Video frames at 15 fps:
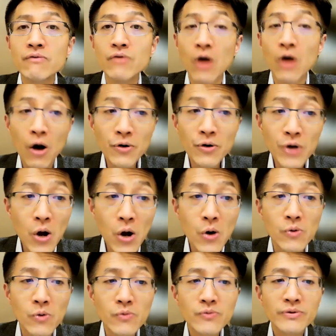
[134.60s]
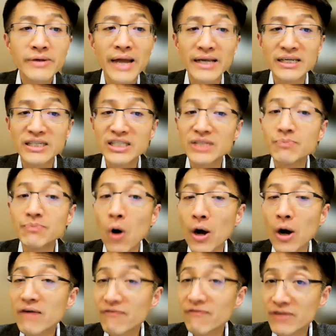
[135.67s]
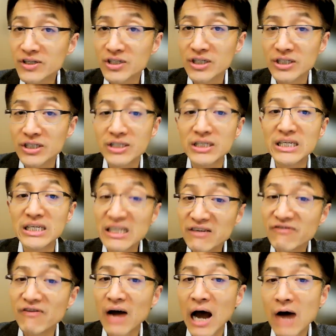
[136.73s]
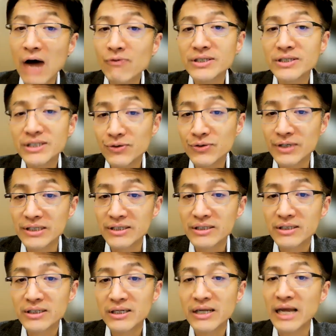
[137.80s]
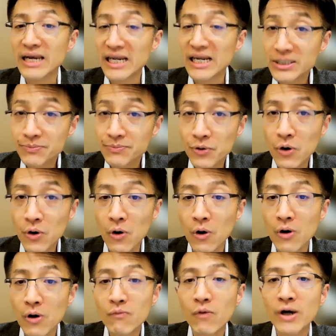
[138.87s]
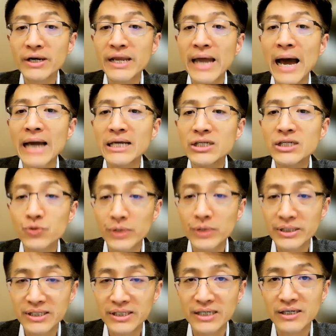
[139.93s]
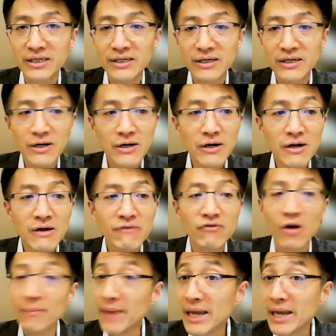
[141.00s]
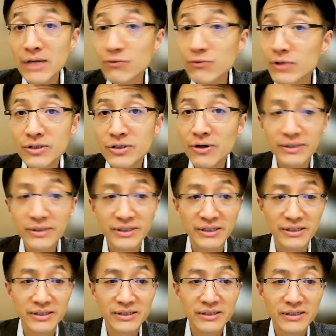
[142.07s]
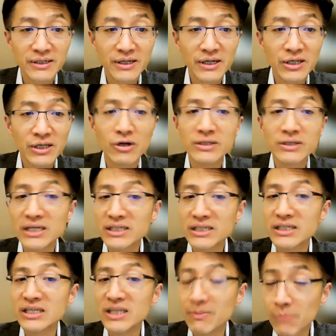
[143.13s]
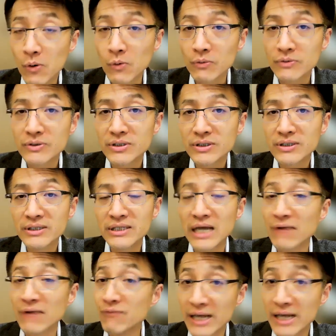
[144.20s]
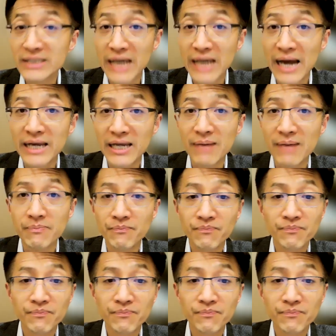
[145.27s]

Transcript: We all know that it is more efficient if our students can explore what they are interested from any resources, not just in the books that we assign them.